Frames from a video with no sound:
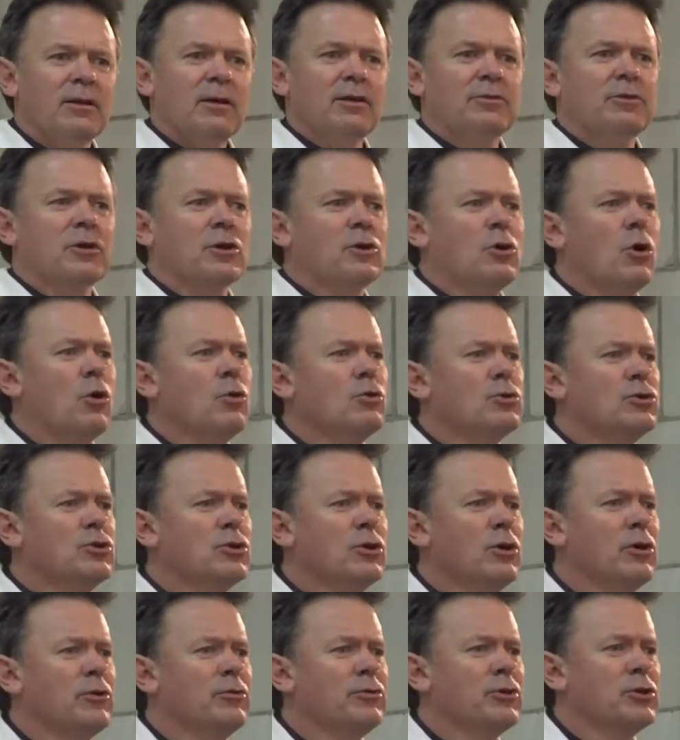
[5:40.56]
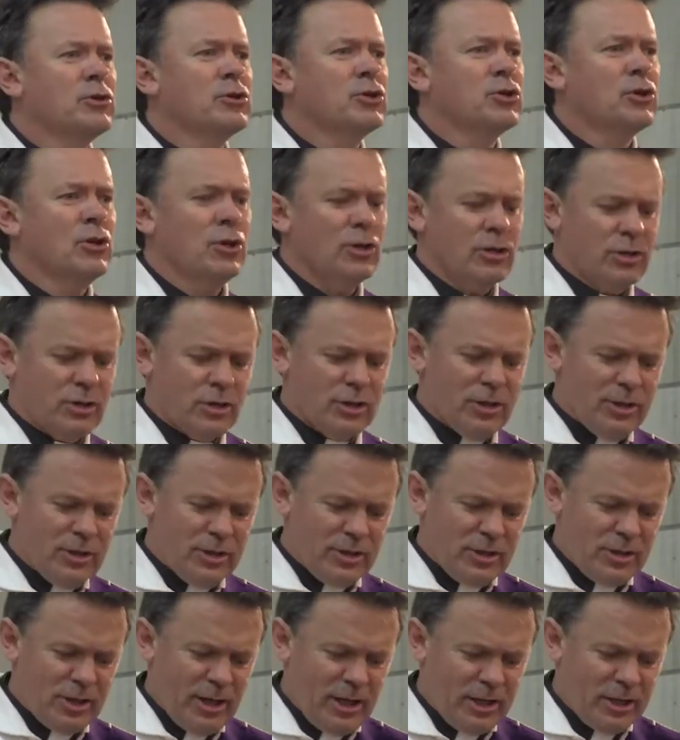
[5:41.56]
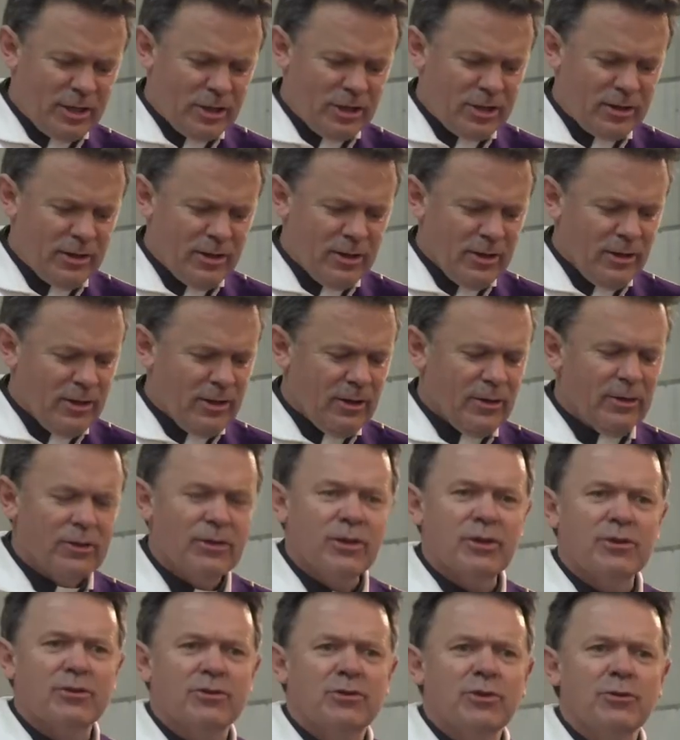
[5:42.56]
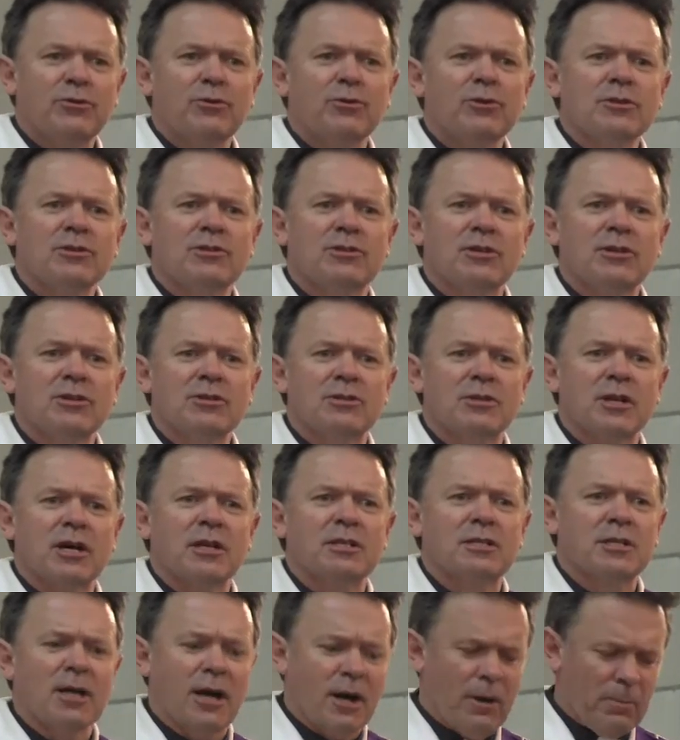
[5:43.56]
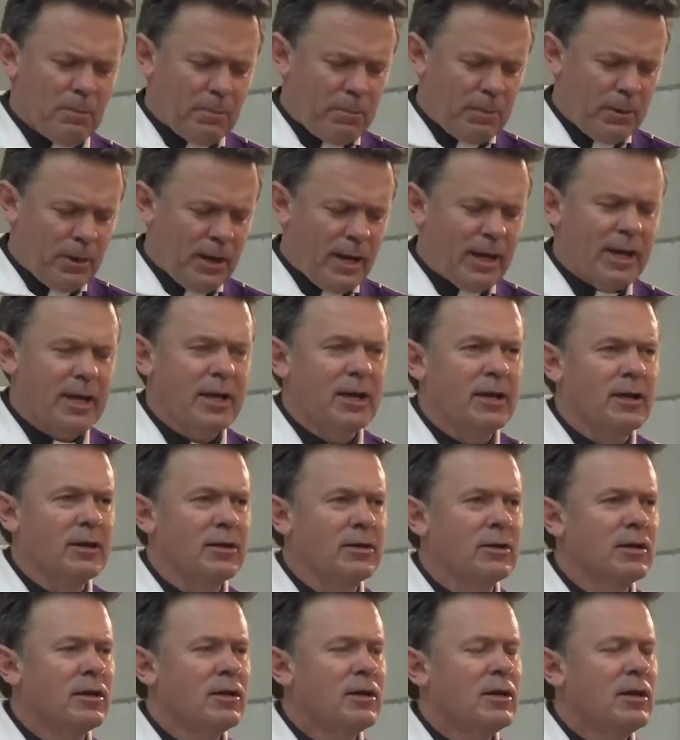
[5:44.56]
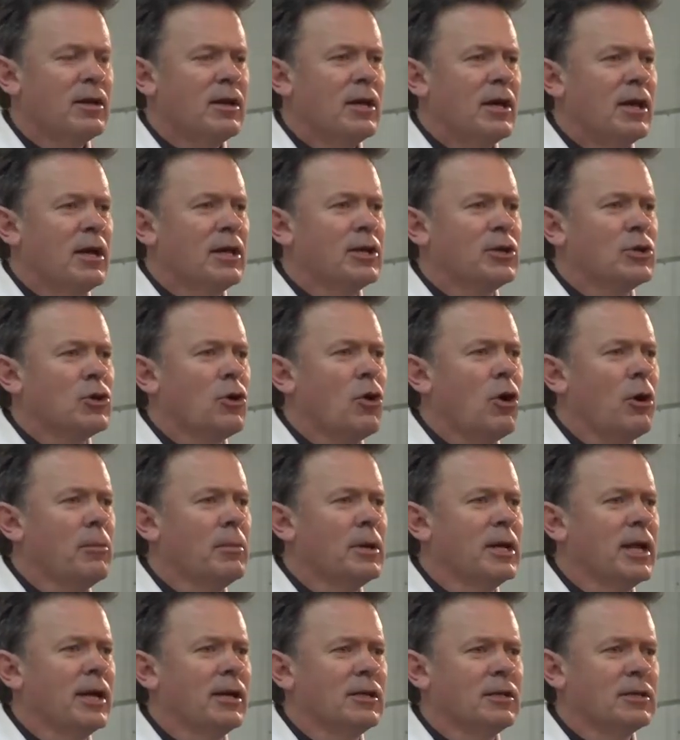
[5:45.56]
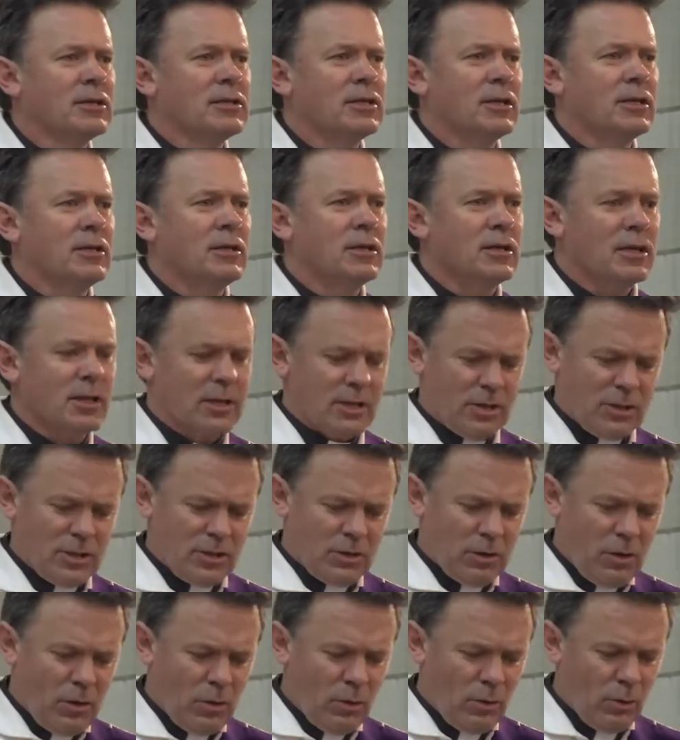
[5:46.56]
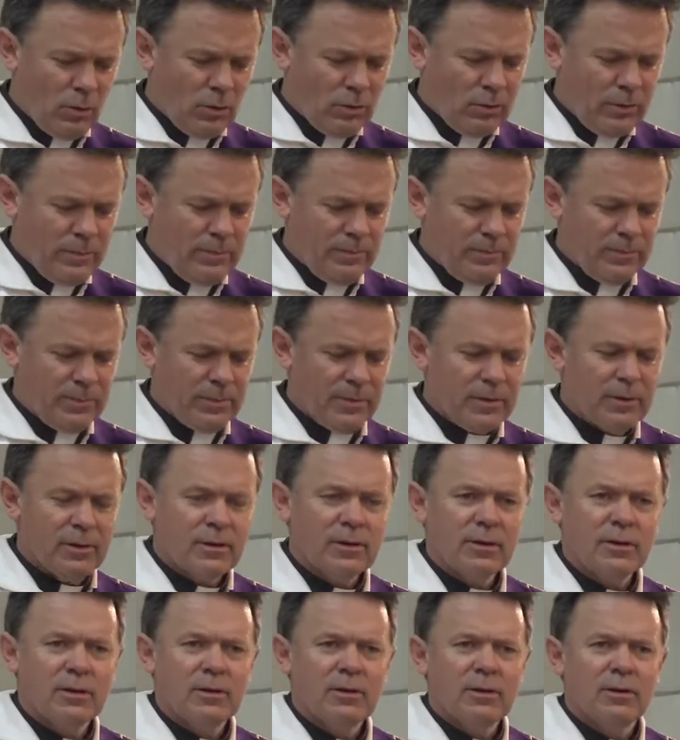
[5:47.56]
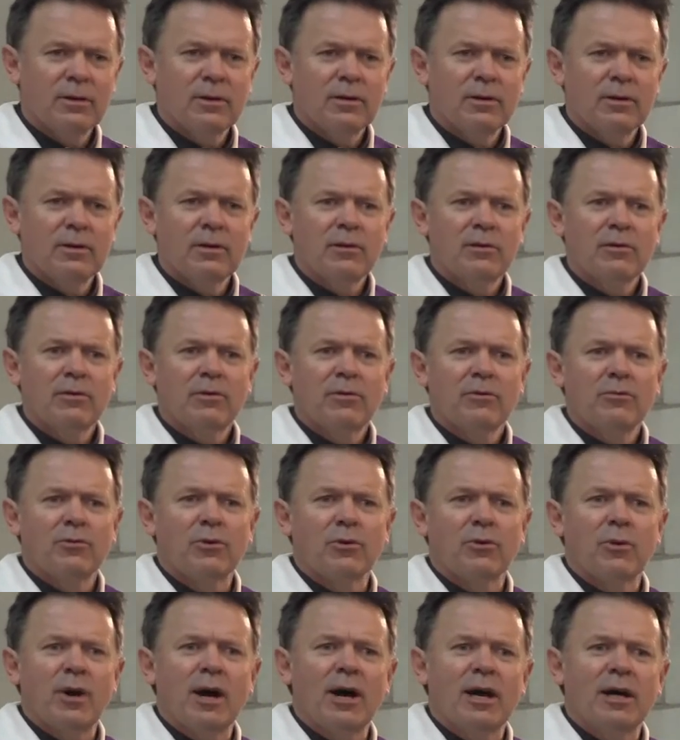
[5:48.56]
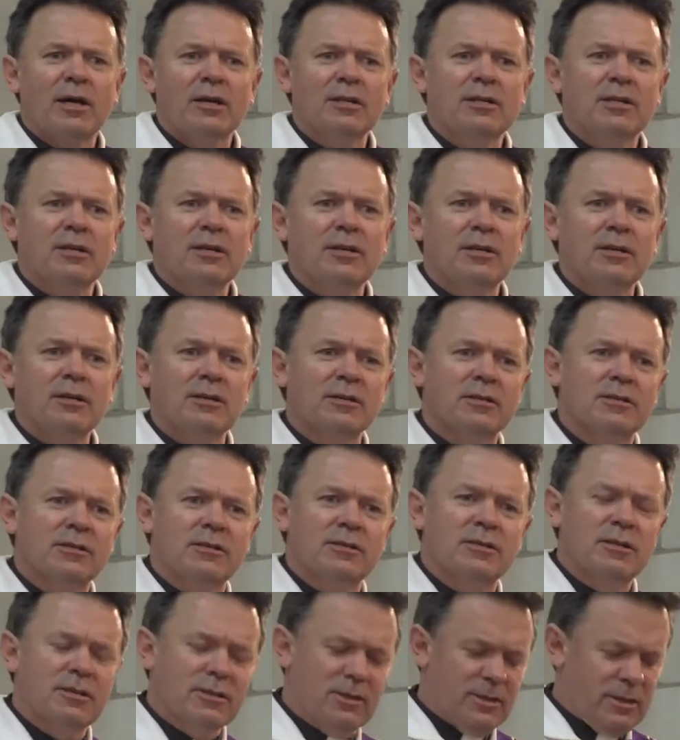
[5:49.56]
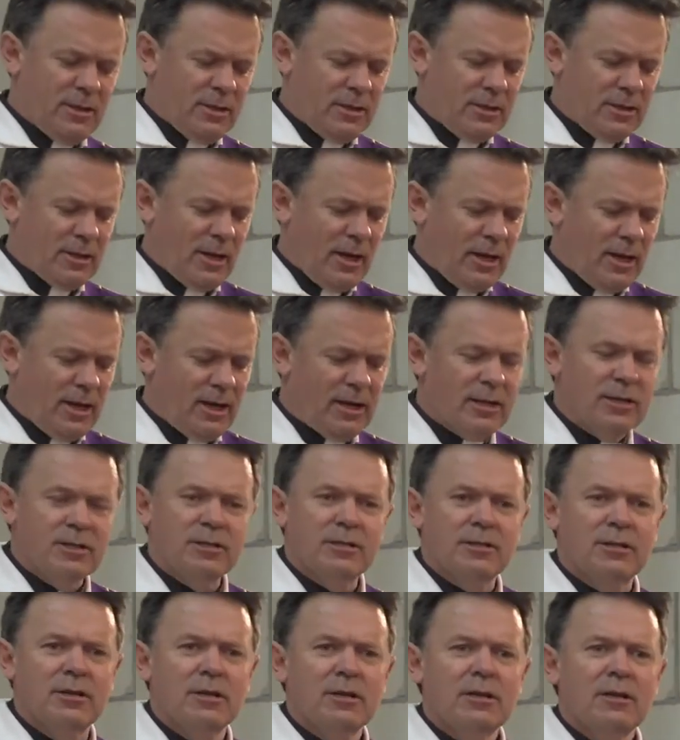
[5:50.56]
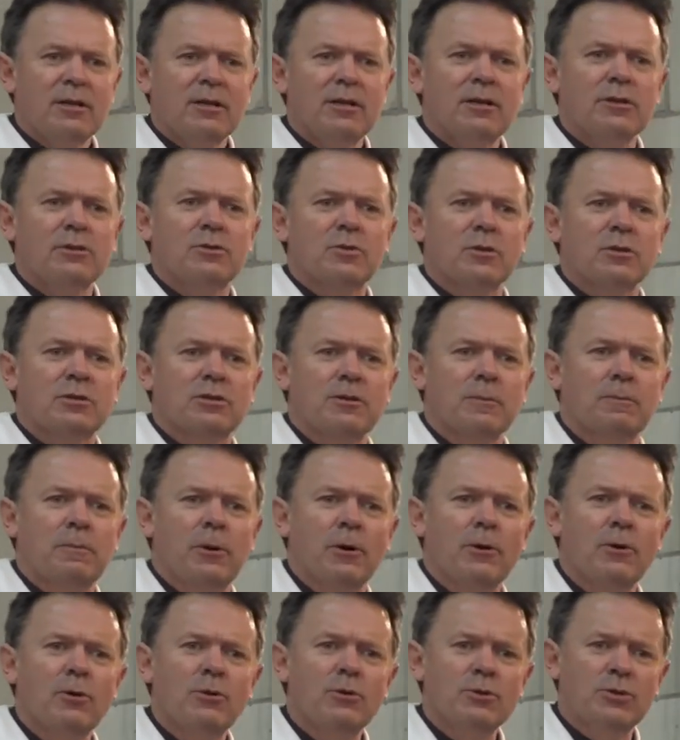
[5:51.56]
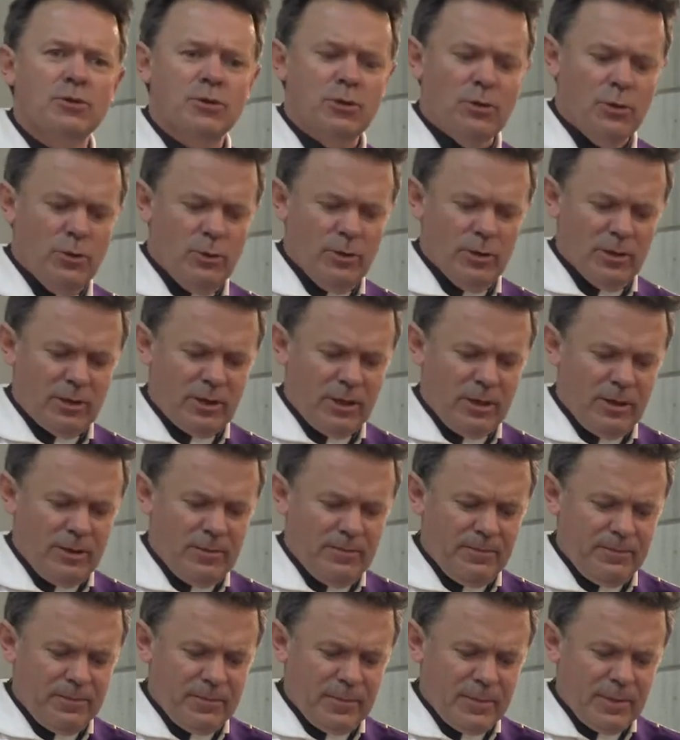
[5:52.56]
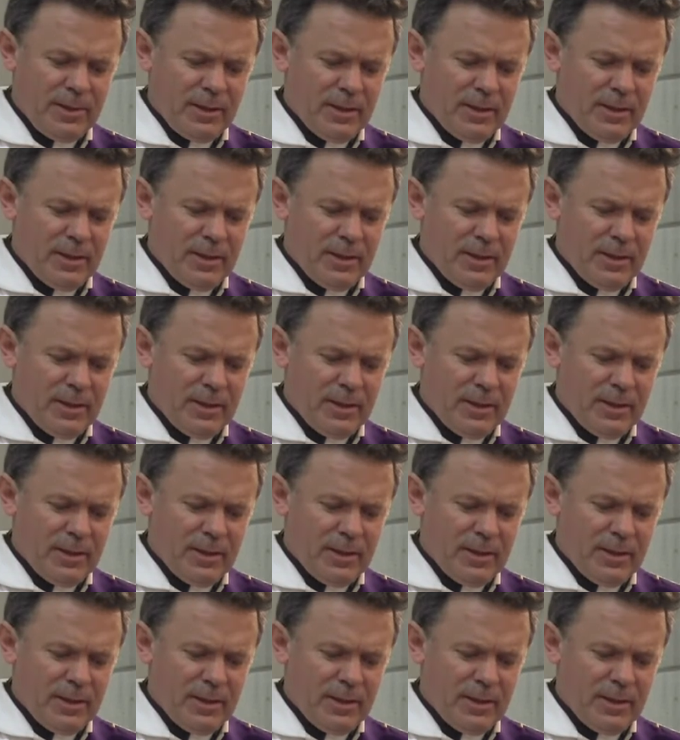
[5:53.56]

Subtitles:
Yet the culture of the church is such that differences are downplayed and commonality extolled. Variety is synthesized into a supposed unity,